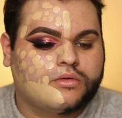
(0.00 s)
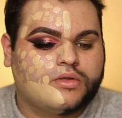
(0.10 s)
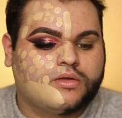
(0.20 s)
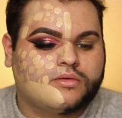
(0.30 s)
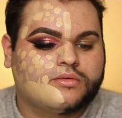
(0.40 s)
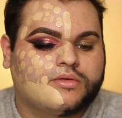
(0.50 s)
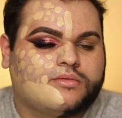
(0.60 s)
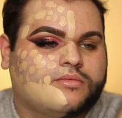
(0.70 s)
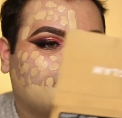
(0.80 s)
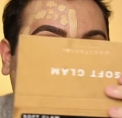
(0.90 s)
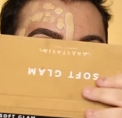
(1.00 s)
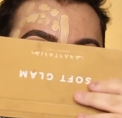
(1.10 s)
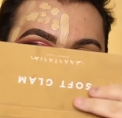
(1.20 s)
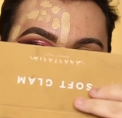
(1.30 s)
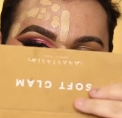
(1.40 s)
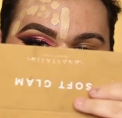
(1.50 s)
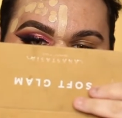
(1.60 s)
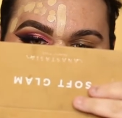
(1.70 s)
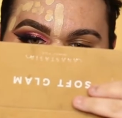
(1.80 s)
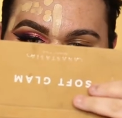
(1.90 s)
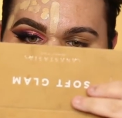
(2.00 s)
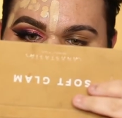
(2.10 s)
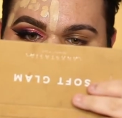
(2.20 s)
See? Coverage. That's what I mean.